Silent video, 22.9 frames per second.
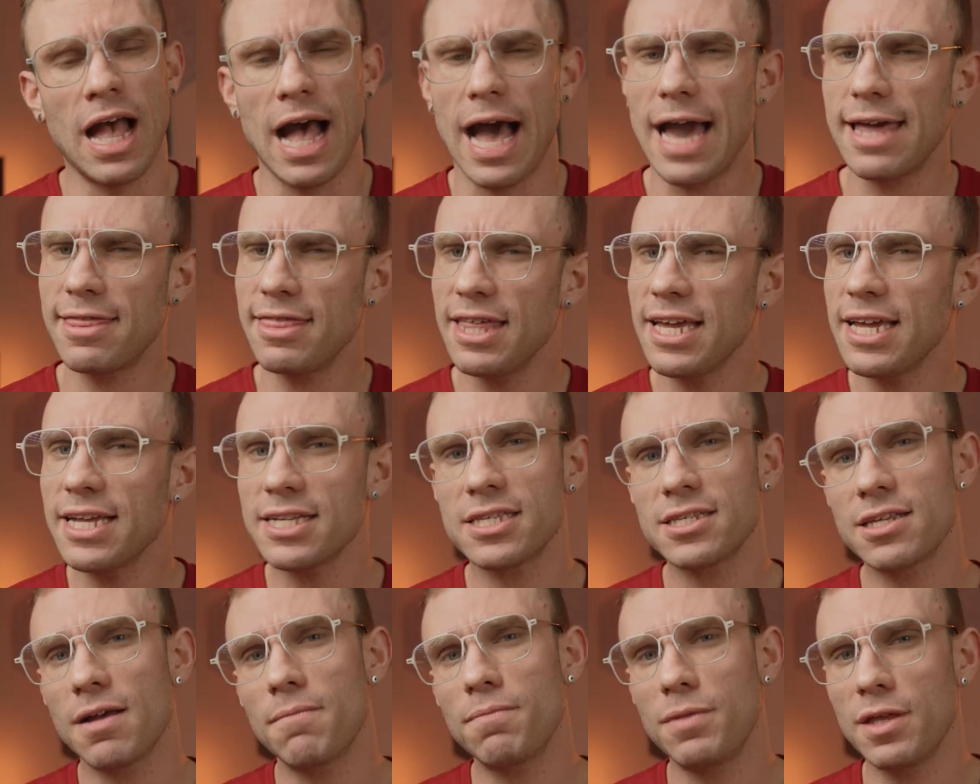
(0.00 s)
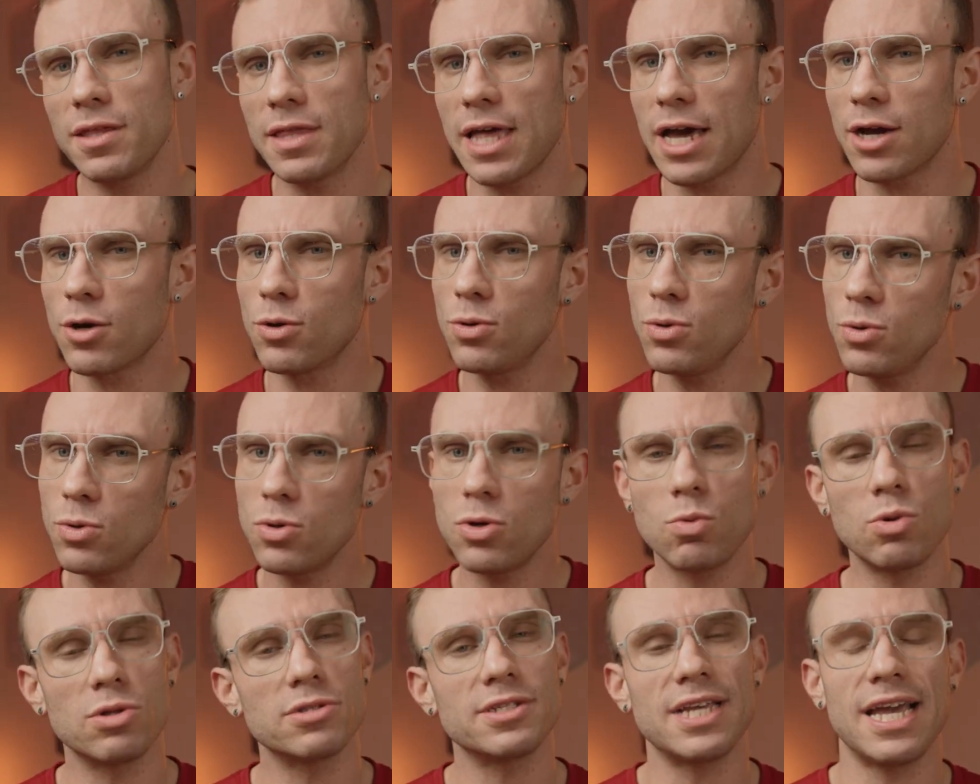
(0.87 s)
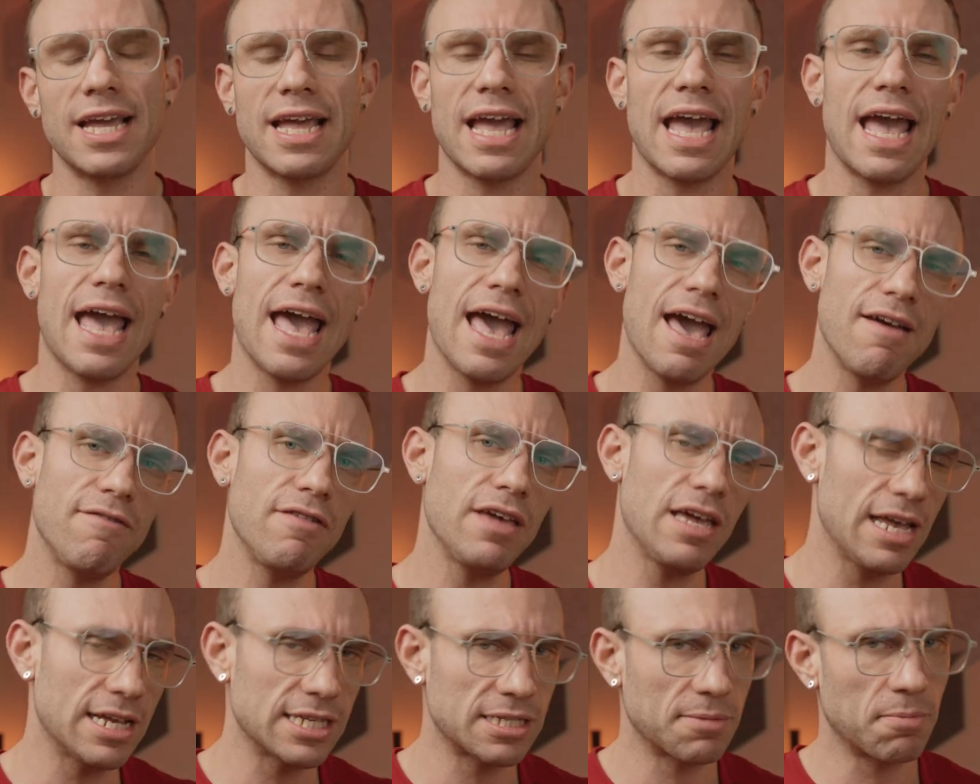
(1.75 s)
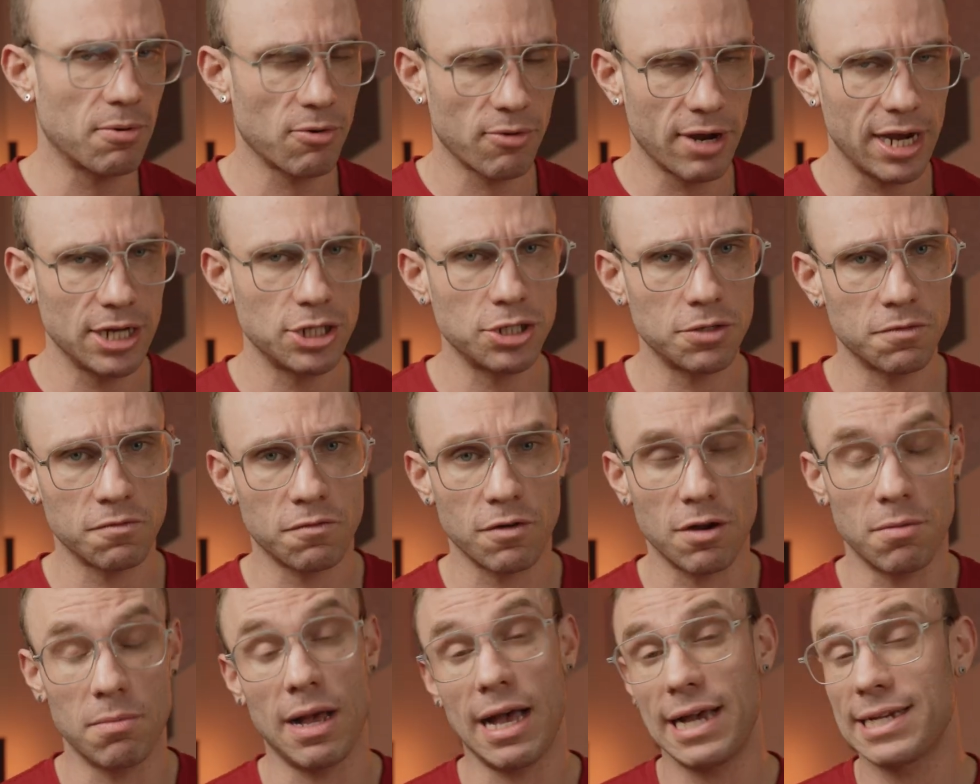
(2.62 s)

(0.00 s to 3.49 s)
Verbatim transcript: I think it's something that Google will take heavy inspiration from,